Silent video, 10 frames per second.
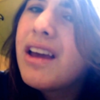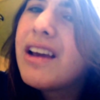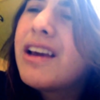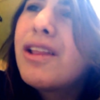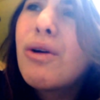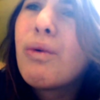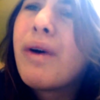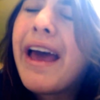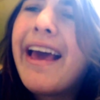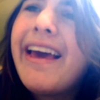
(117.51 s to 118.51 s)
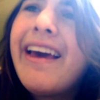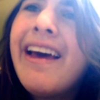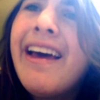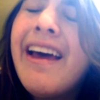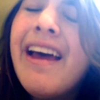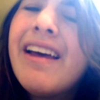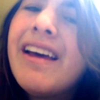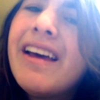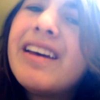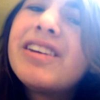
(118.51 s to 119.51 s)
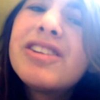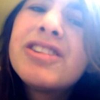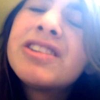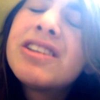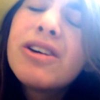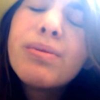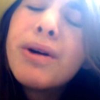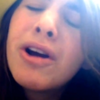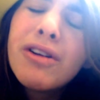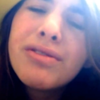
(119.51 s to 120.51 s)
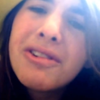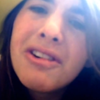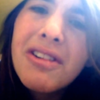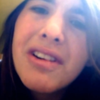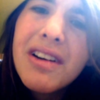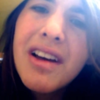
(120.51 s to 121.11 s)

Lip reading: Either way, you're still beautiful.